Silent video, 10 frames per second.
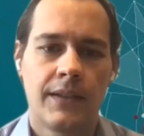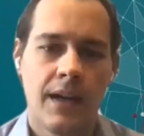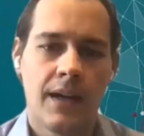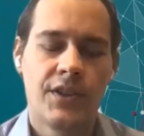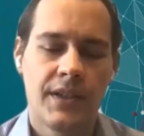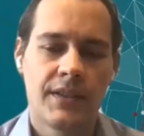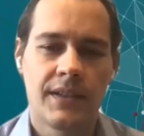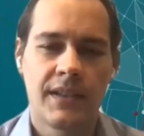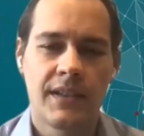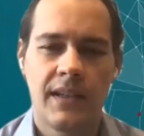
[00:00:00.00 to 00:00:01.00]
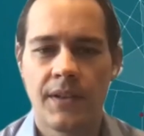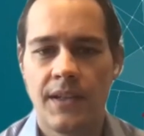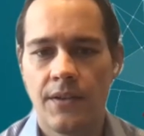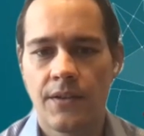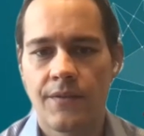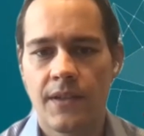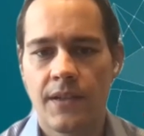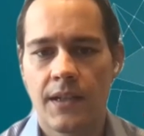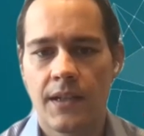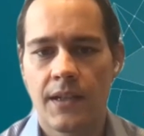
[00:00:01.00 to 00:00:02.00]
technology is in keeping the gears
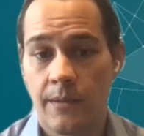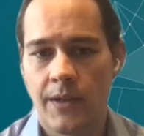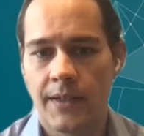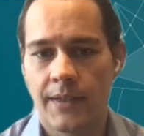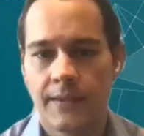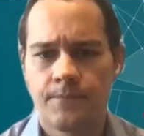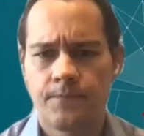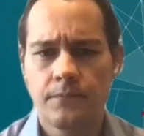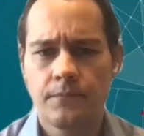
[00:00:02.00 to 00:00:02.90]
of the economy running.